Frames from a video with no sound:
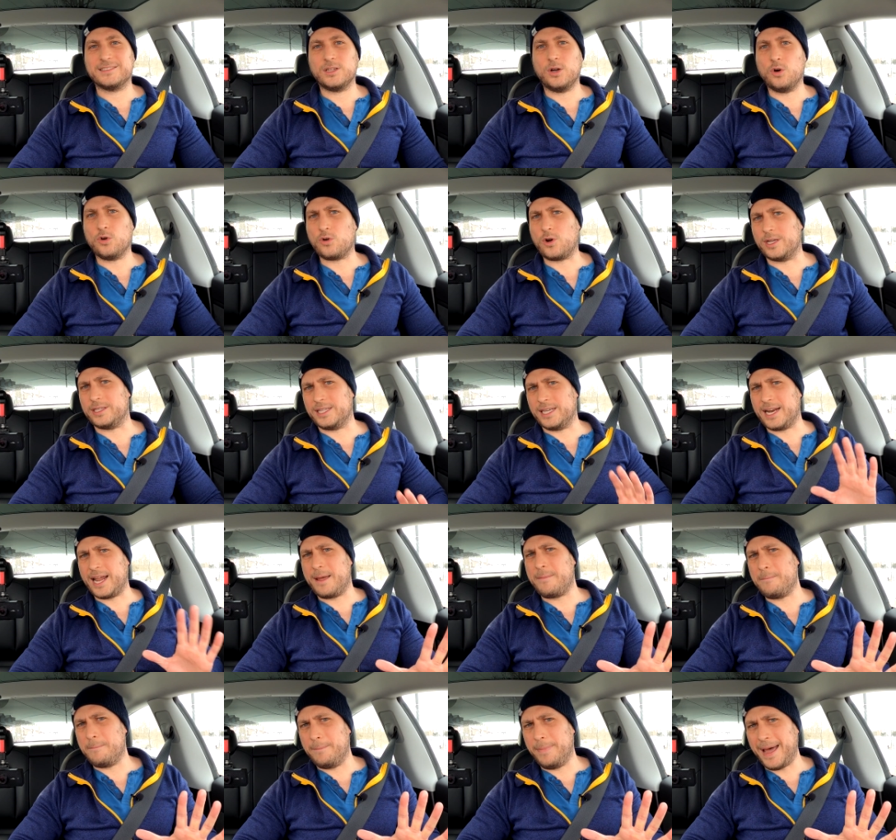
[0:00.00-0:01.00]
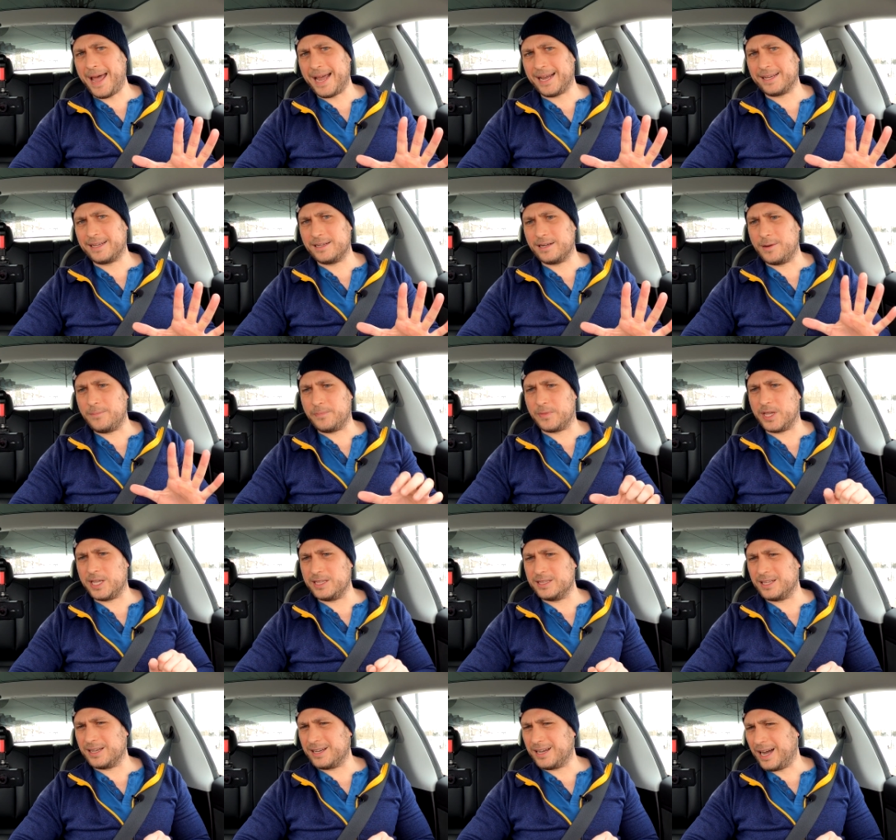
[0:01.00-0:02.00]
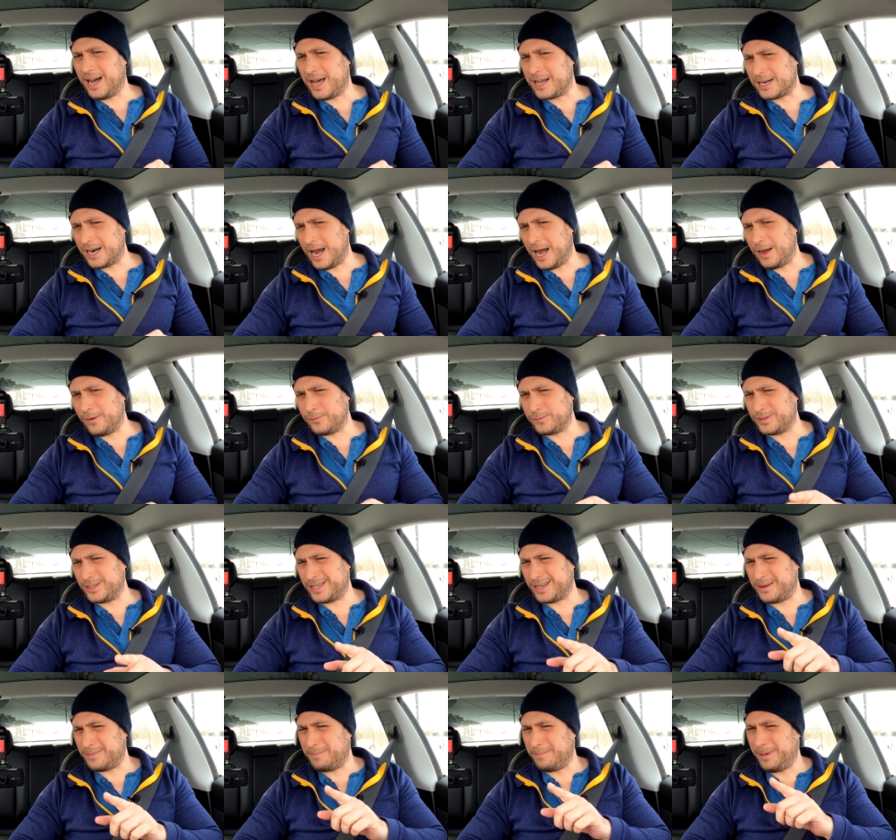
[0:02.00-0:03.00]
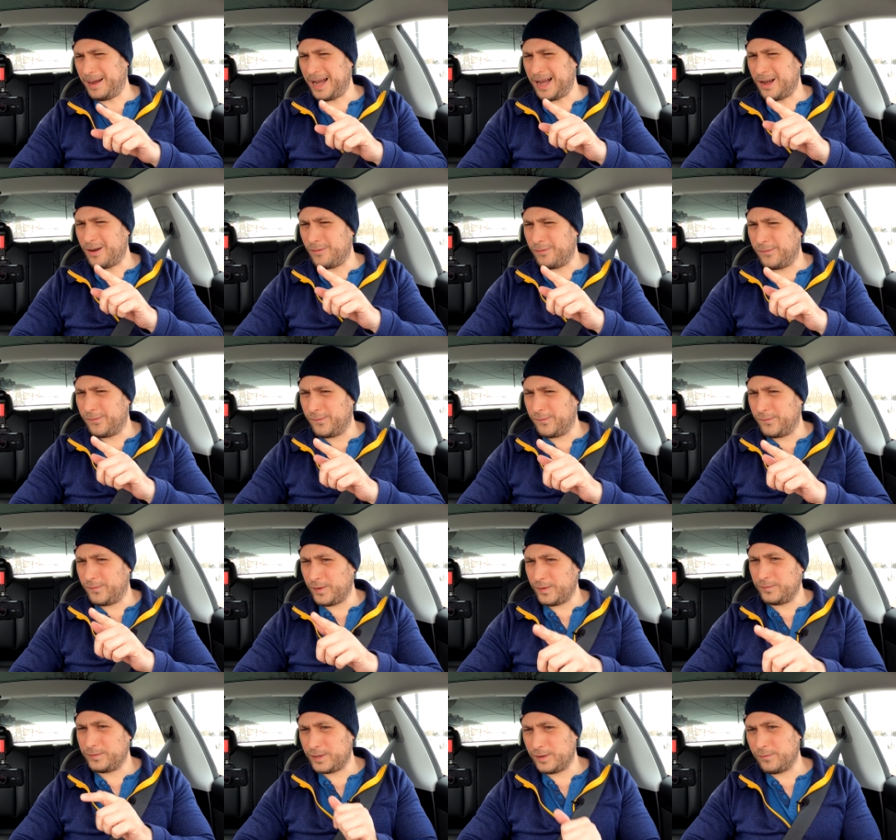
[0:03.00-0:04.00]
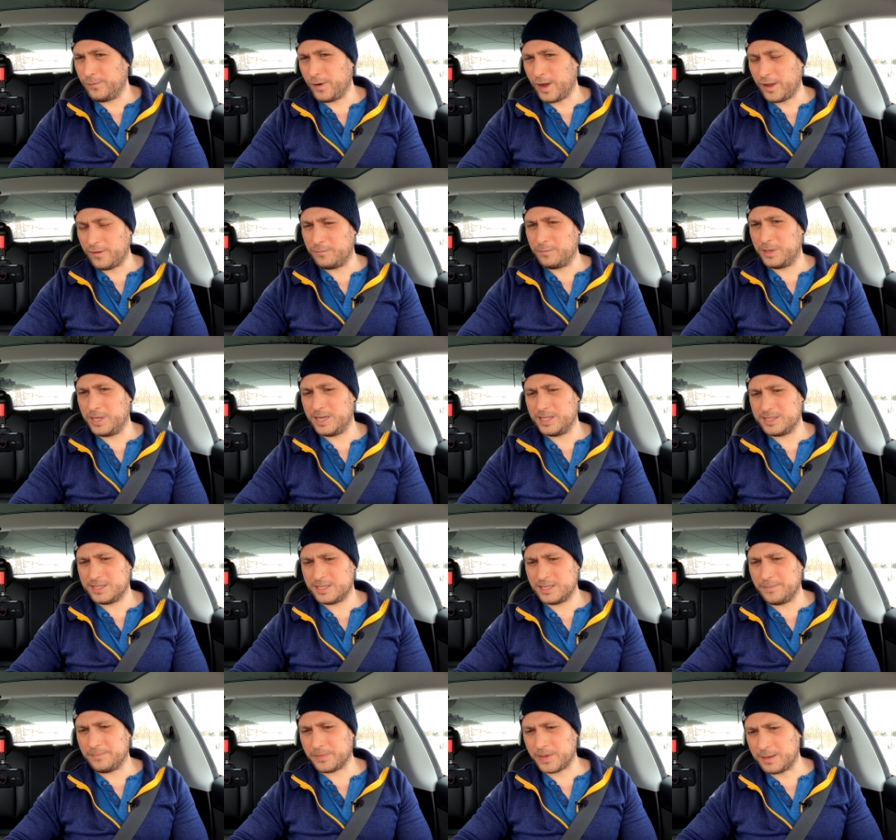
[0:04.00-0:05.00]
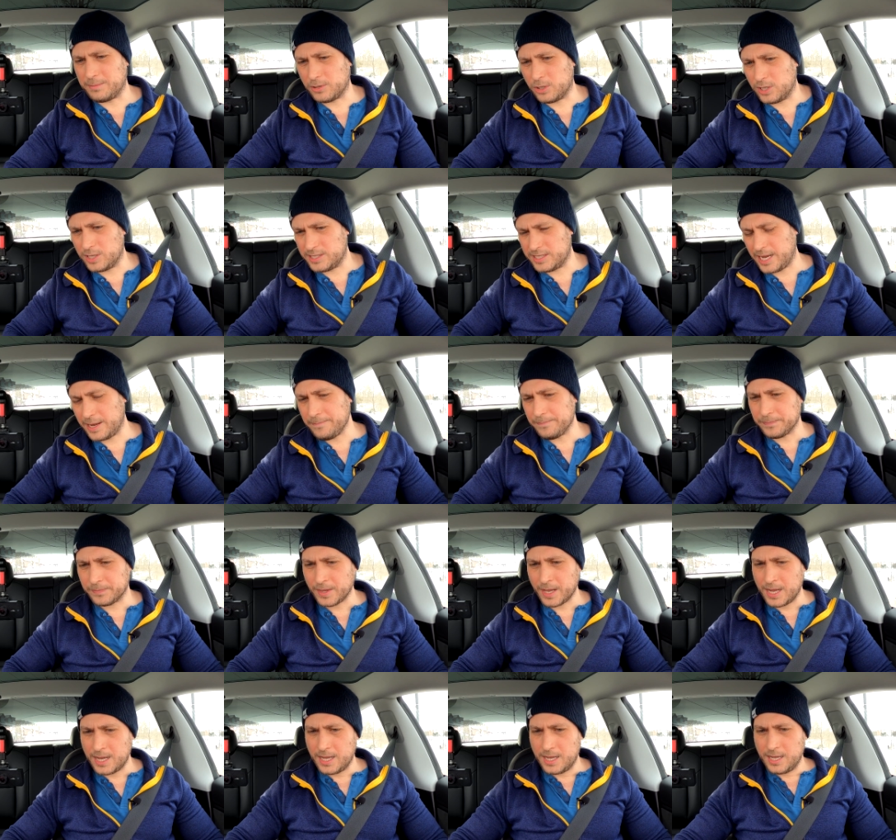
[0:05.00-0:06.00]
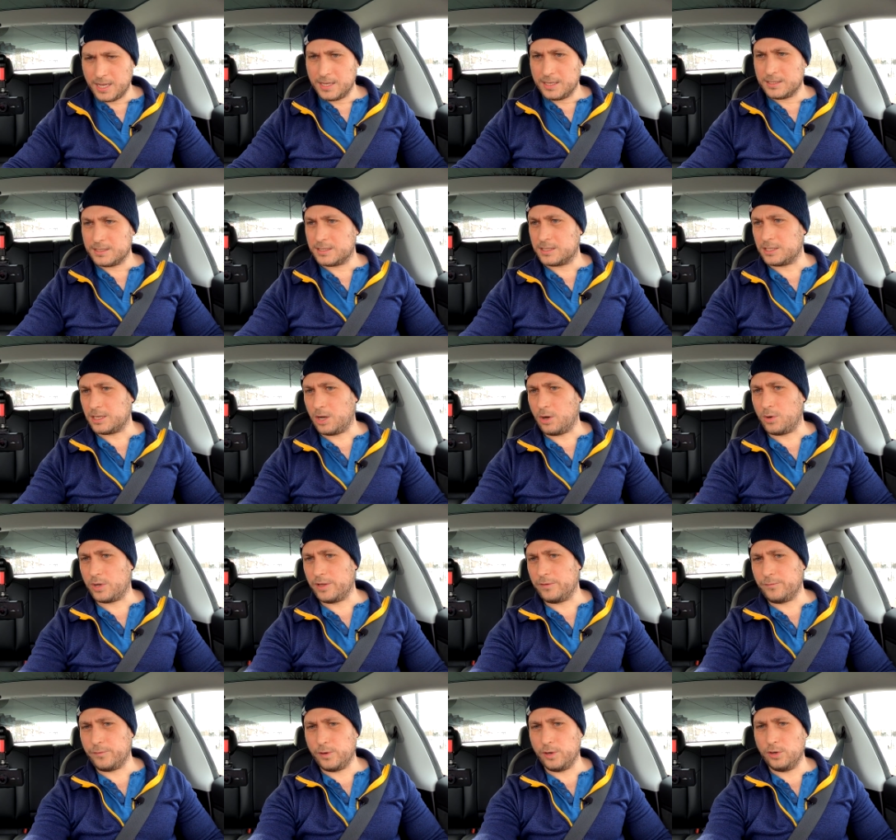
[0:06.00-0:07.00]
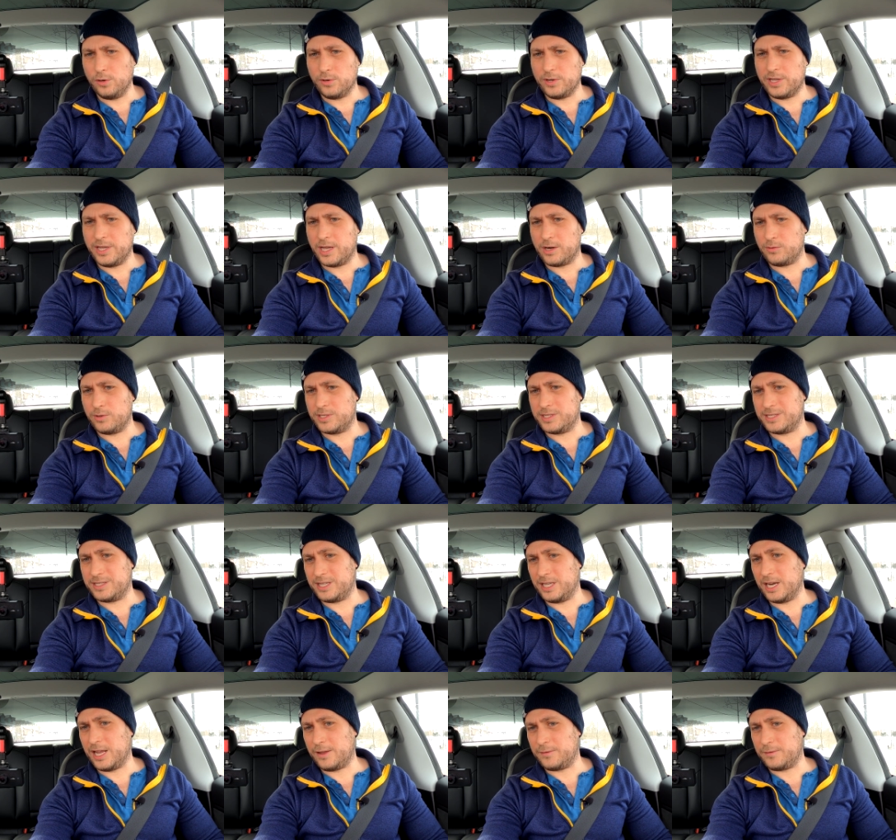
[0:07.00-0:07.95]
Alright, and I am back in the car after about 55 minutes, I'm gonna say. So if we look here, we still